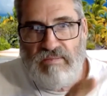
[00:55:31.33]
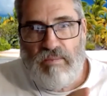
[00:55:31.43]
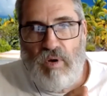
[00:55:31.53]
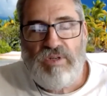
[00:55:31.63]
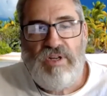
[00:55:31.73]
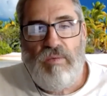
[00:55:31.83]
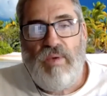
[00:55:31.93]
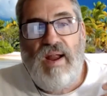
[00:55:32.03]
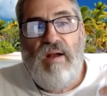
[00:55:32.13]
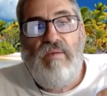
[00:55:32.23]
Moksha
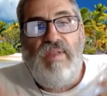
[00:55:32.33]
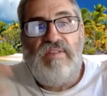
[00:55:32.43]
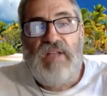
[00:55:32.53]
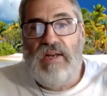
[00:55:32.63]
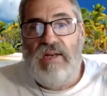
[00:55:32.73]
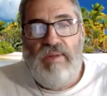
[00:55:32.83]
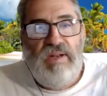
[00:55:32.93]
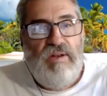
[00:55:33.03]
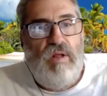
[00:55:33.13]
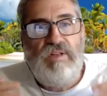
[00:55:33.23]
where there's unlimited
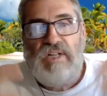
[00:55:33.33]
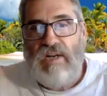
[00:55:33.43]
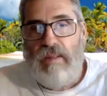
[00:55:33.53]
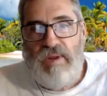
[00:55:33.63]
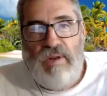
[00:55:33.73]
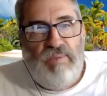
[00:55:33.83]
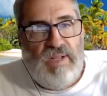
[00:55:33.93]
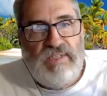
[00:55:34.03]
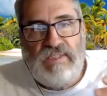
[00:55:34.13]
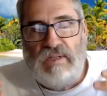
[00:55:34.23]
knowledge, unlimited
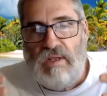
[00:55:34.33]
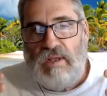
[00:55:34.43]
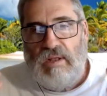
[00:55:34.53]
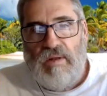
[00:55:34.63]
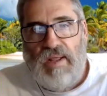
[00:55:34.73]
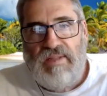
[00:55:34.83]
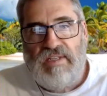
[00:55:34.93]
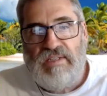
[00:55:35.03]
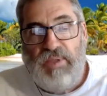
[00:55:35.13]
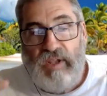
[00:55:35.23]
bliss, like
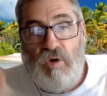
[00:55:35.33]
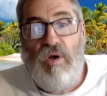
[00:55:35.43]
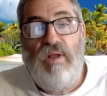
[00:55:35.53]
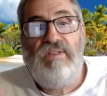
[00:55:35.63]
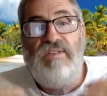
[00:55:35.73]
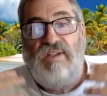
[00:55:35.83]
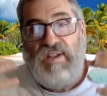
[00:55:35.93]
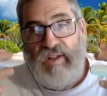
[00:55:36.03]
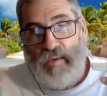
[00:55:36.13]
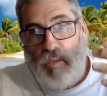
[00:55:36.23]
this, because
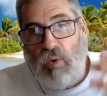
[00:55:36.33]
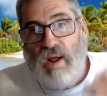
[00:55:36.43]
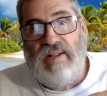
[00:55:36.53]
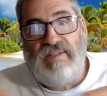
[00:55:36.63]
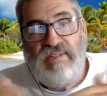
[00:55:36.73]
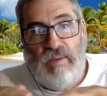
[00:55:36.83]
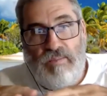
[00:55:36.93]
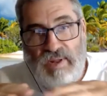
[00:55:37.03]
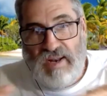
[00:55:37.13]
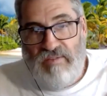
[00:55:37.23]
one is
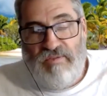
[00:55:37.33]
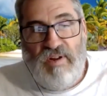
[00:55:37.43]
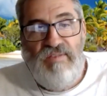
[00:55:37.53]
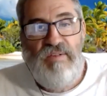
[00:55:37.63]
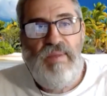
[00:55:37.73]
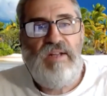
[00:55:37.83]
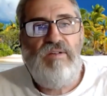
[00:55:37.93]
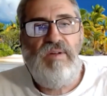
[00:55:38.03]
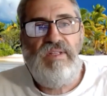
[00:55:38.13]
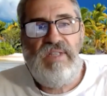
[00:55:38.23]
completely free from
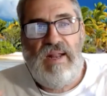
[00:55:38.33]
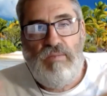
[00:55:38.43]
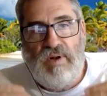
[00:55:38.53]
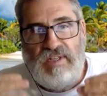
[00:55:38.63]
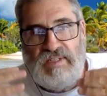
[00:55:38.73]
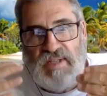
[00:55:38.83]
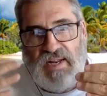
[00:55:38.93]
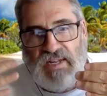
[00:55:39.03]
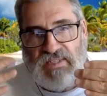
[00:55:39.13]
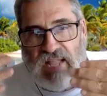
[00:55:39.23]
ignorance and one is in
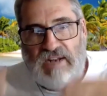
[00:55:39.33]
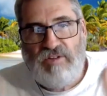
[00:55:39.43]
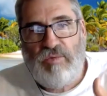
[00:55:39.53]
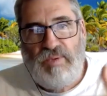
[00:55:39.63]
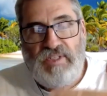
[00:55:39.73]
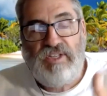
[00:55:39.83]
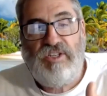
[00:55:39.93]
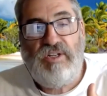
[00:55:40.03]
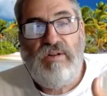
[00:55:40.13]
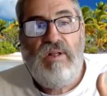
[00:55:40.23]
his natural position,